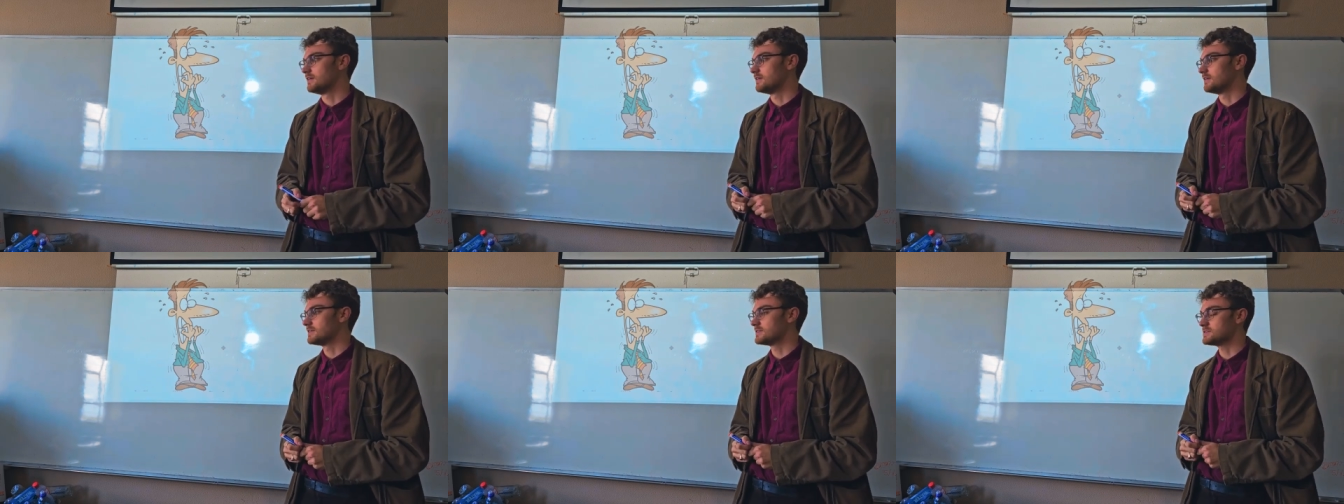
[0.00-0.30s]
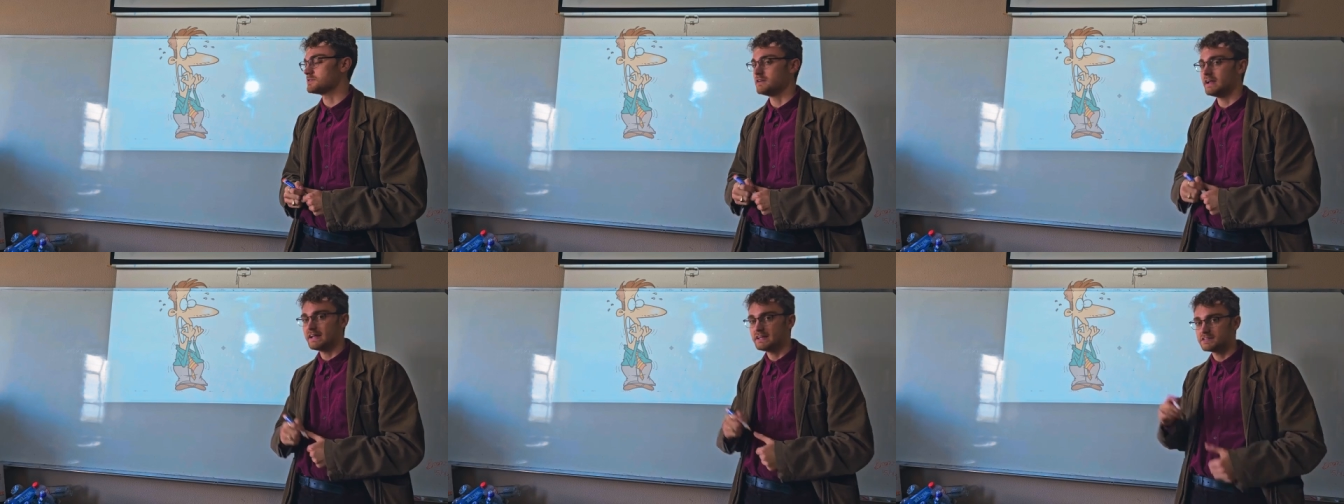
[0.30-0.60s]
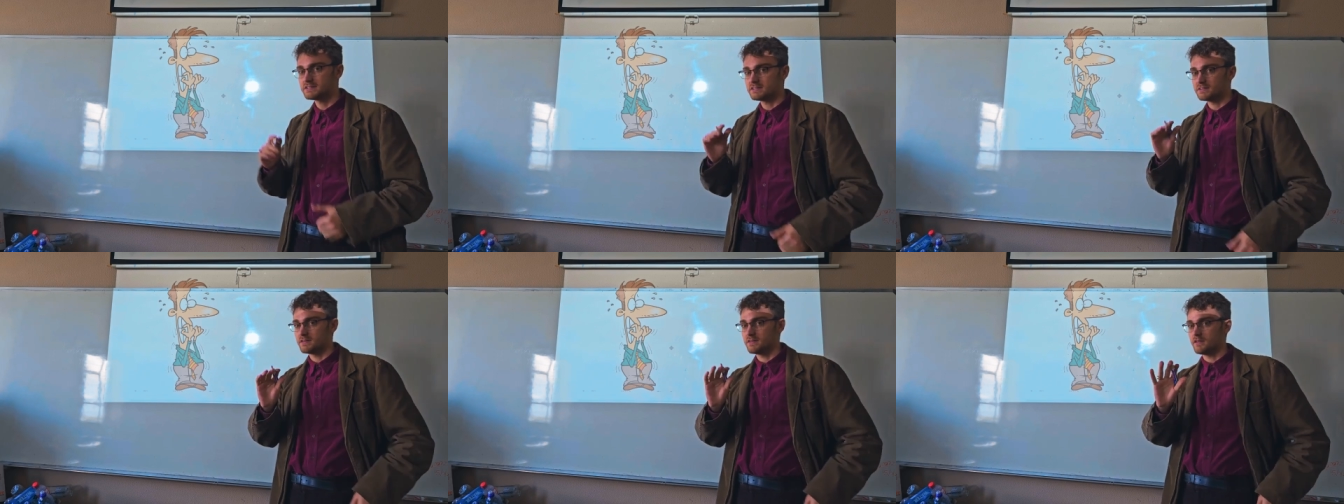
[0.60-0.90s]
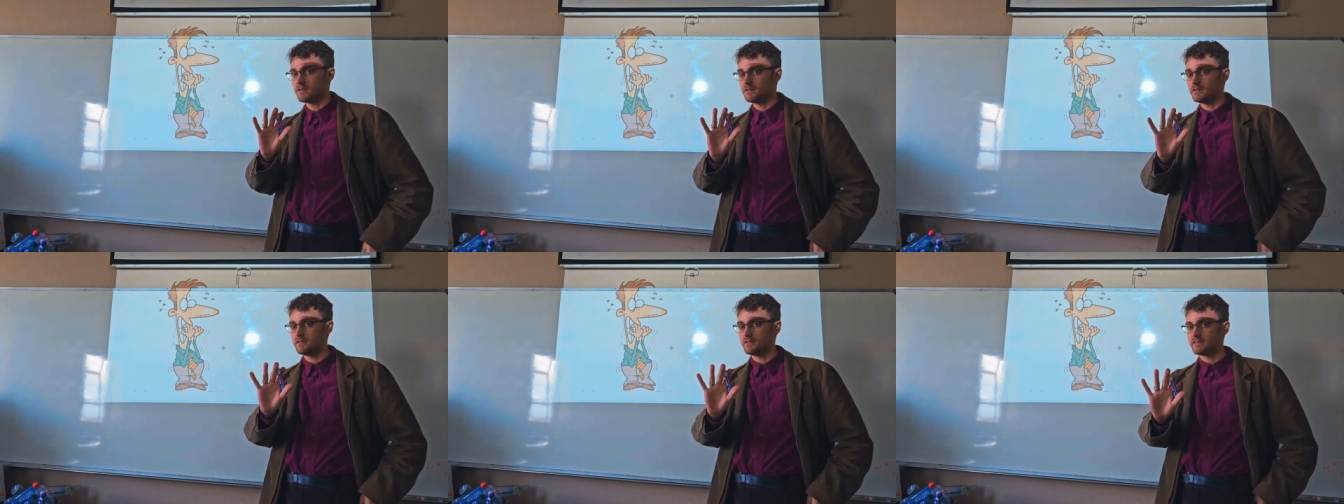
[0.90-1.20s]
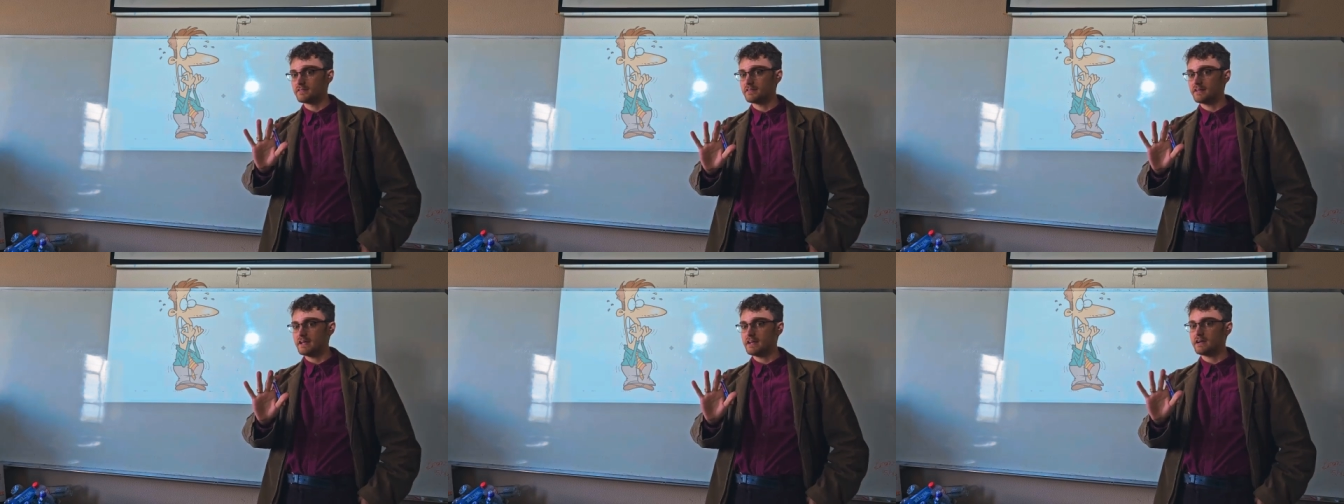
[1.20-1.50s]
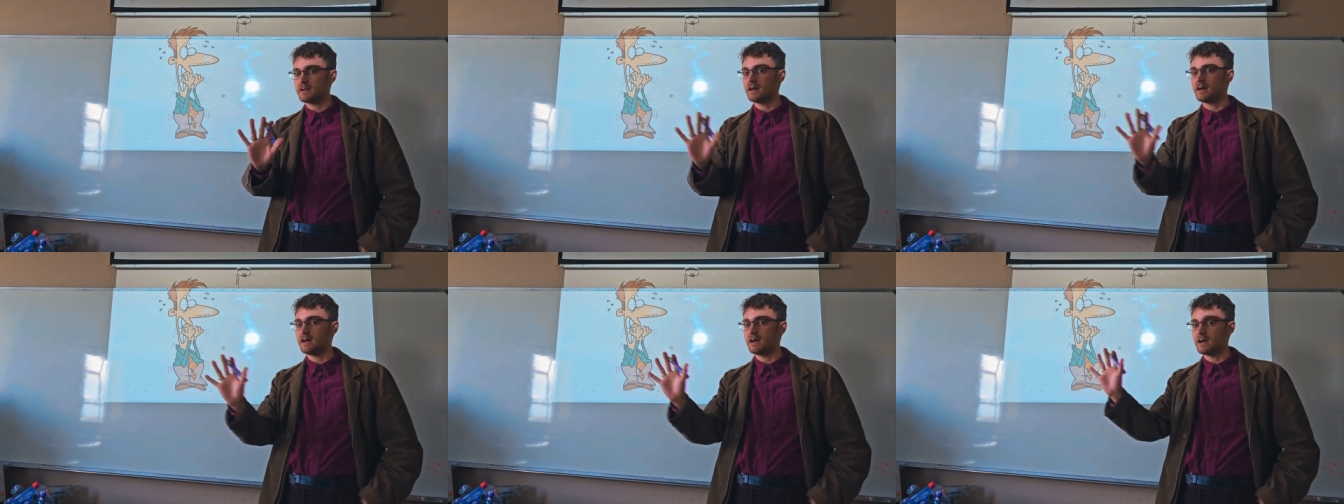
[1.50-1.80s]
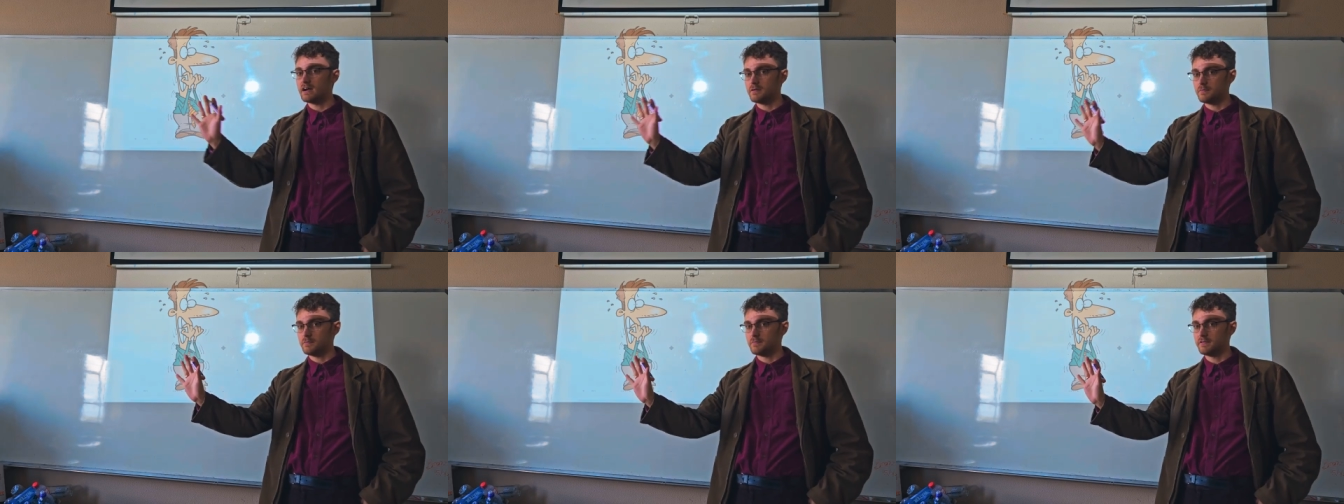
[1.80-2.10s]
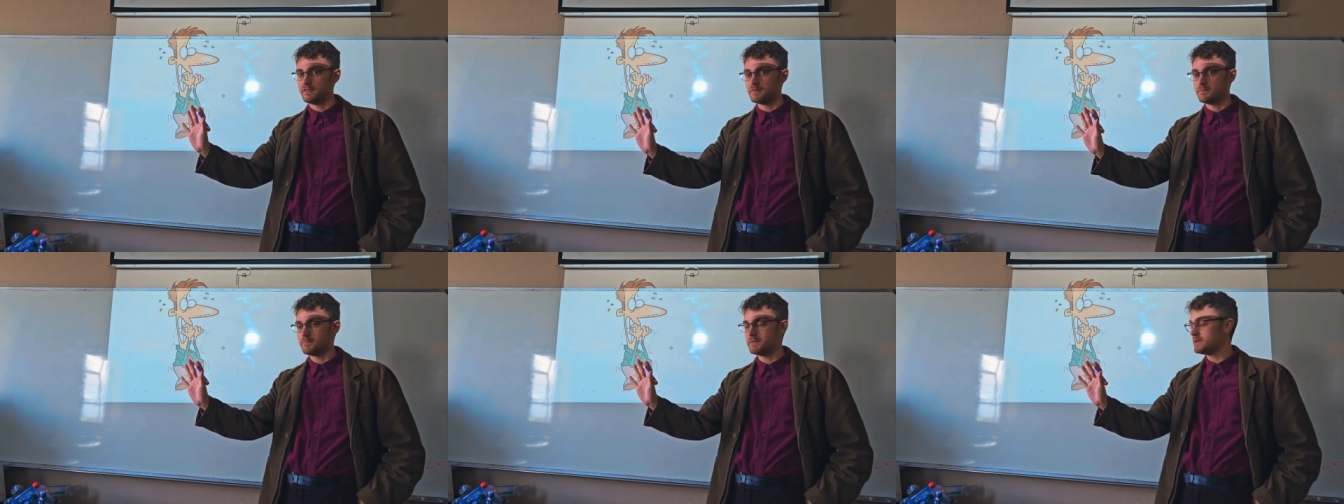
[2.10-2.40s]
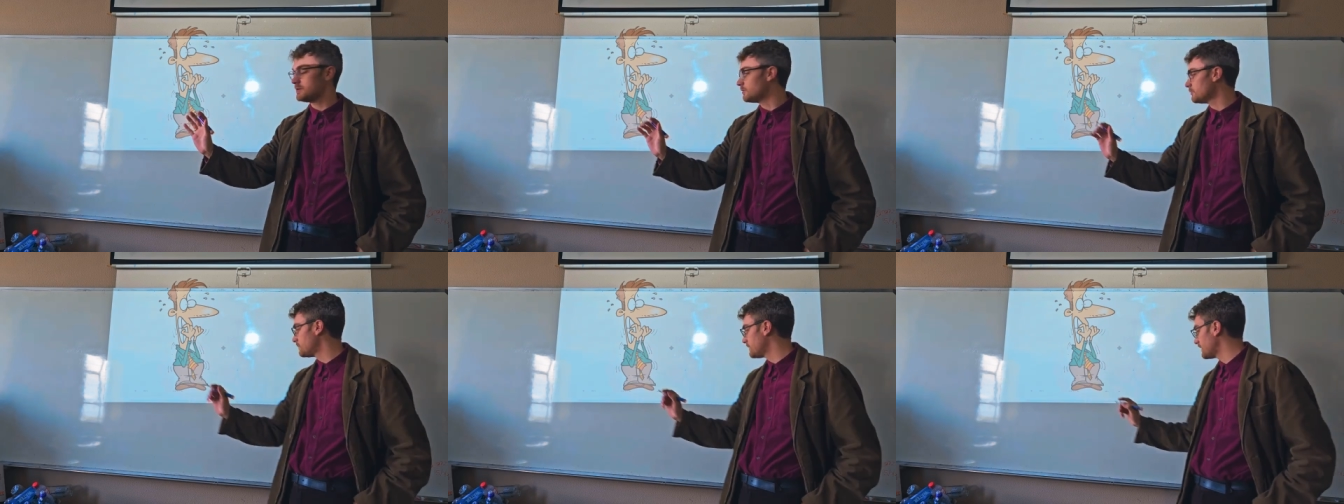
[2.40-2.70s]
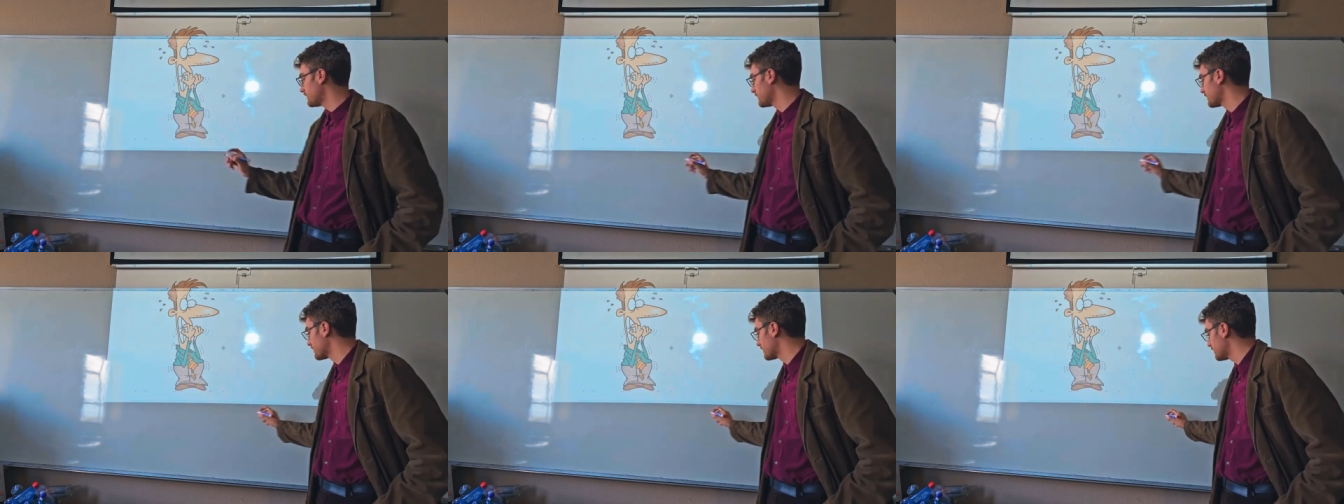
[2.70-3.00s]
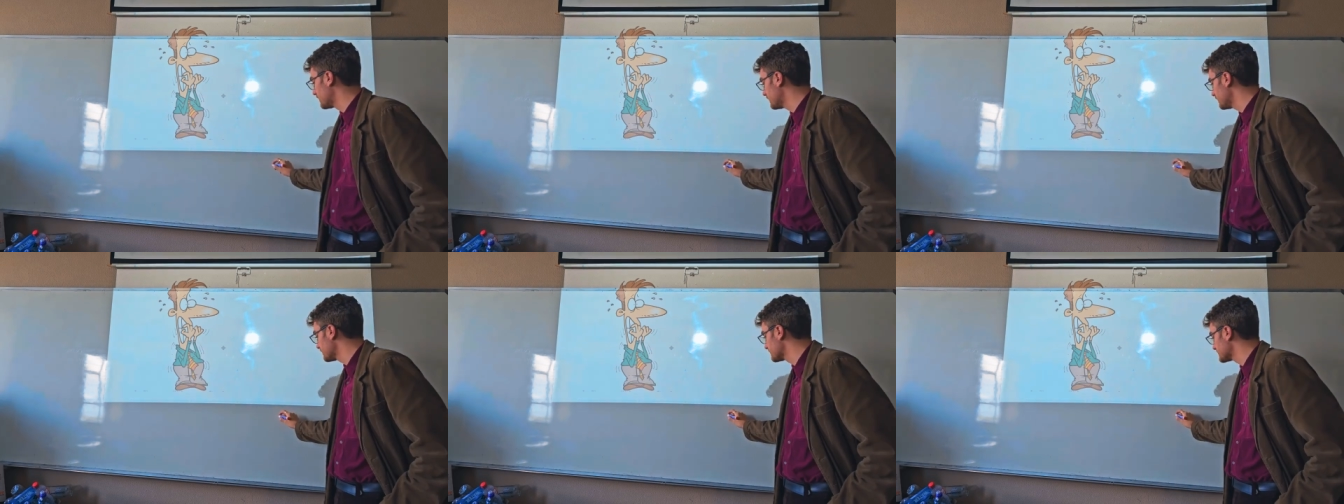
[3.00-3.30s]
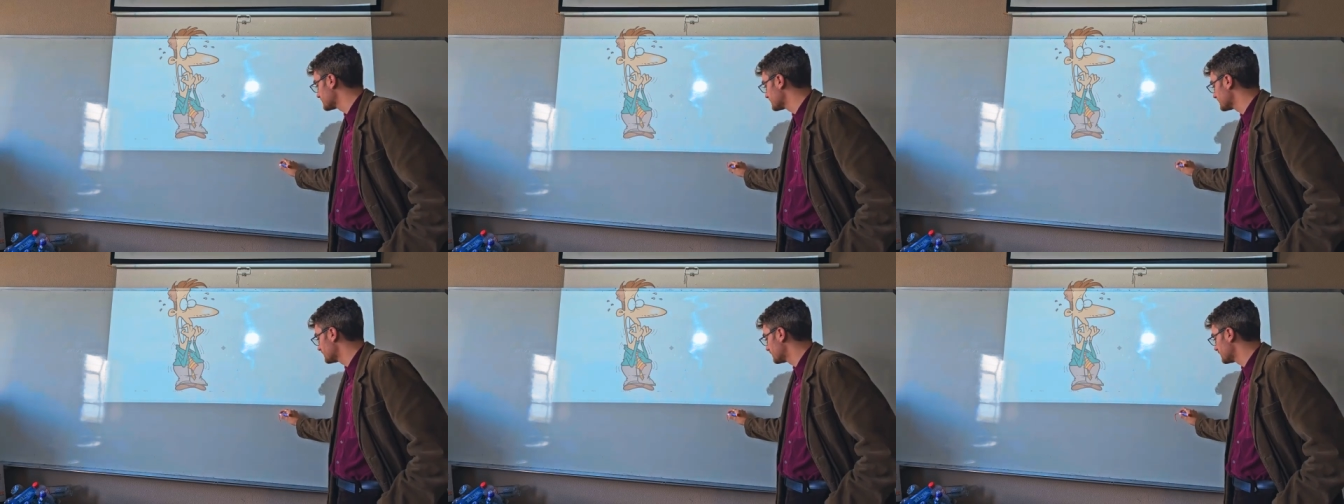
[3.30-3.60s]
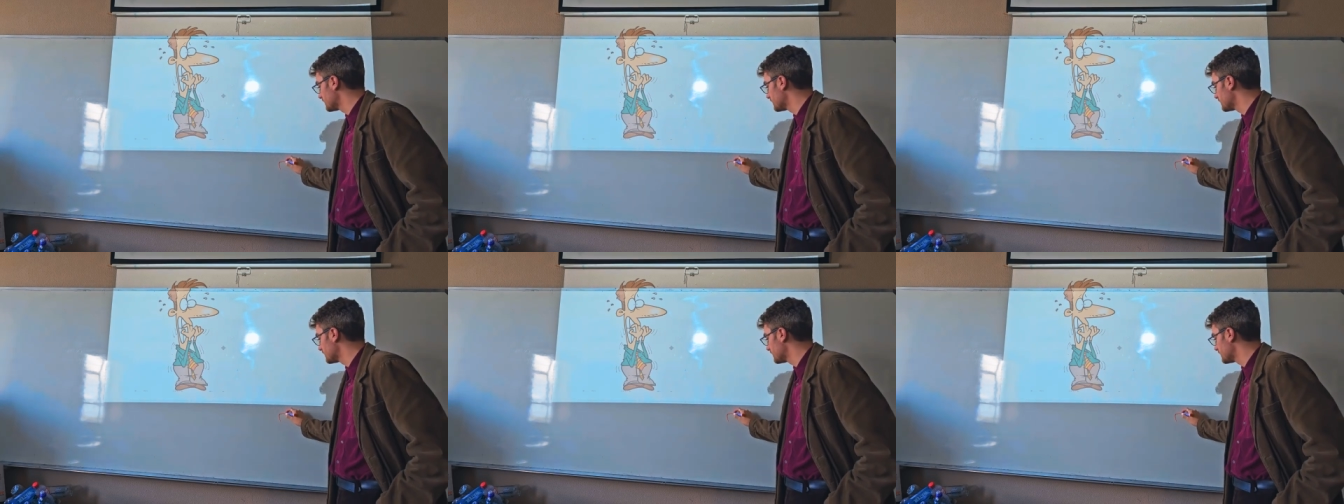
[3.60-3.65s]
So let's take the PEAL paragraphs.